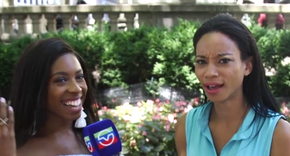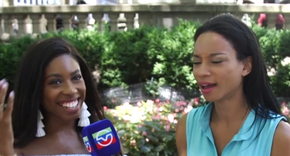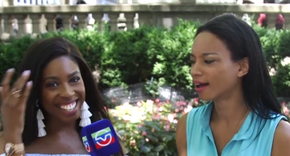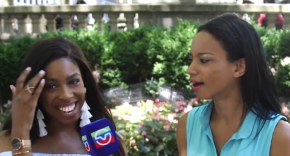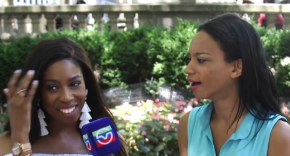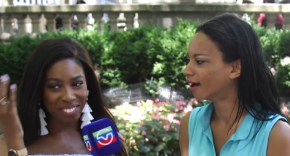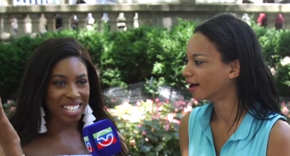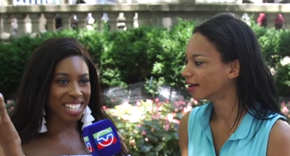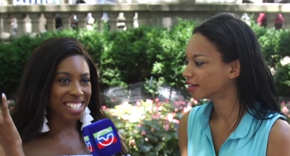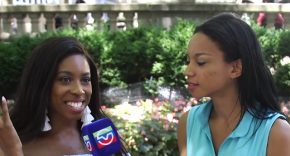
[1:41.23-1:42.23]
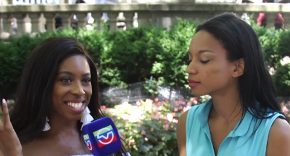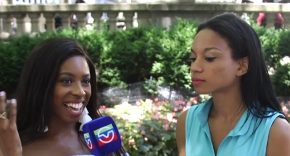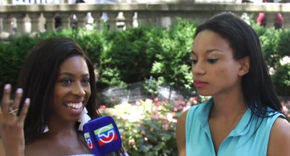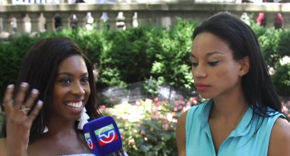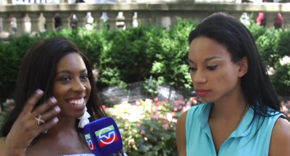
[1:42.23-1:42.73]
Speaker 1: like numbness,
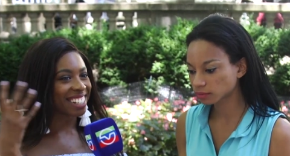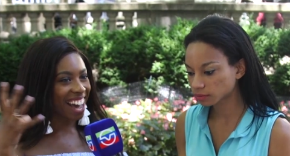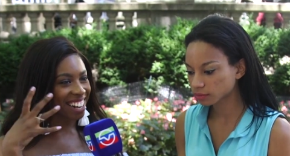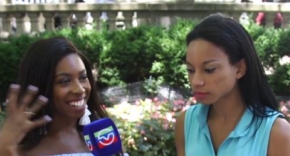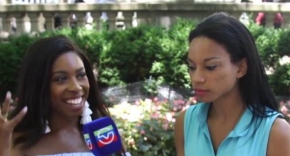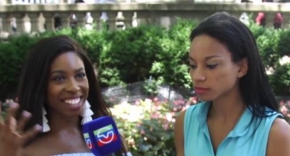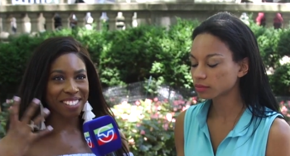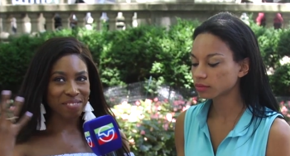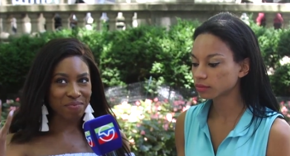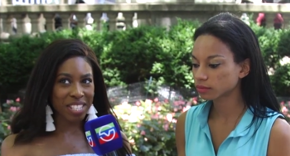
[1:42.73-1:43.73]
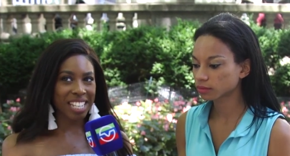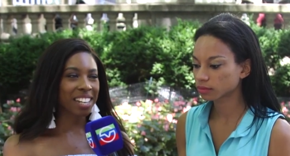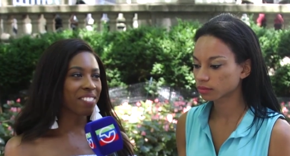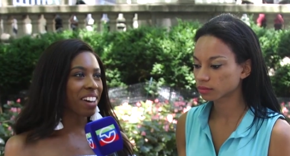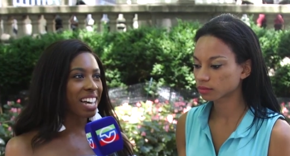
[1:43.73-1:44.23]
like it kind of like
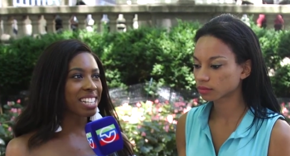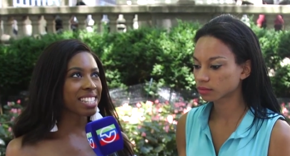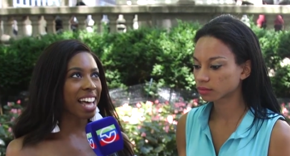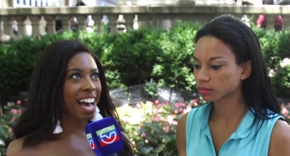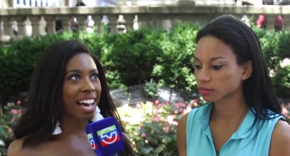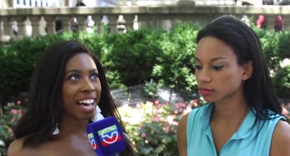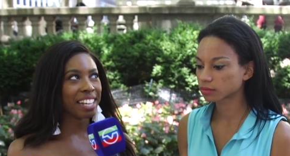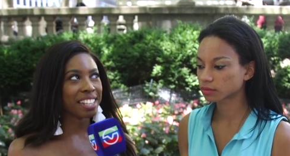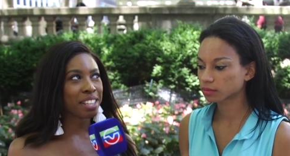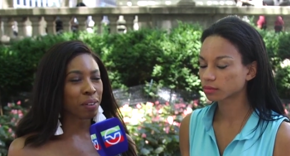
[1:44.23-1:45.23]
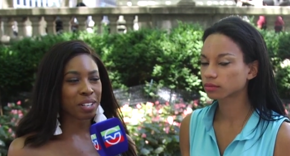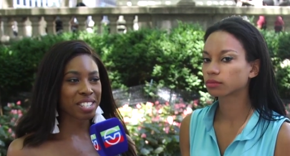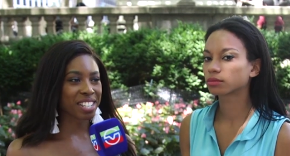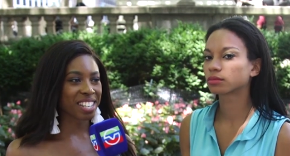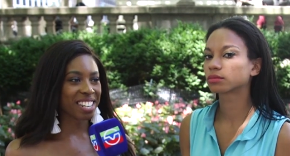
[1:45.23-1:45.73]
signifies that the
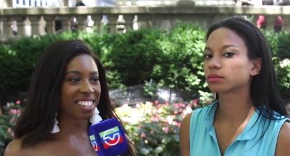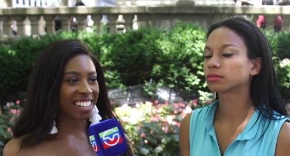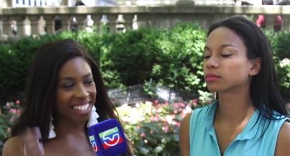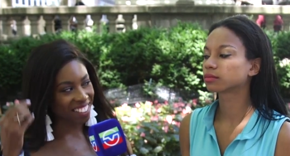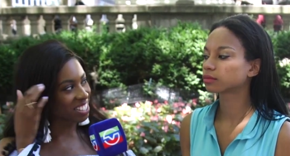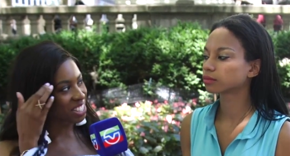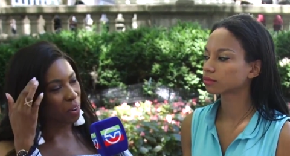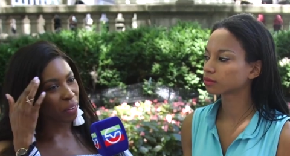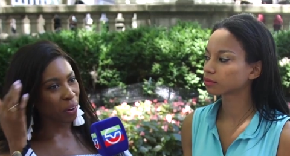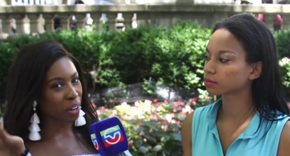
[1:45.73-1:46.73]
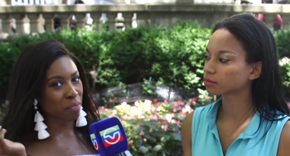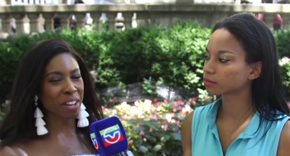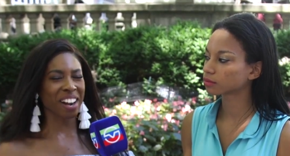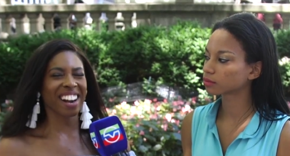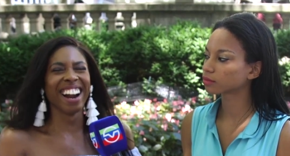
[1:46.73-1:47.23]
person, like nothing's going on up
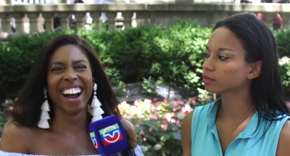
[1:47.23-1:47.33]
there.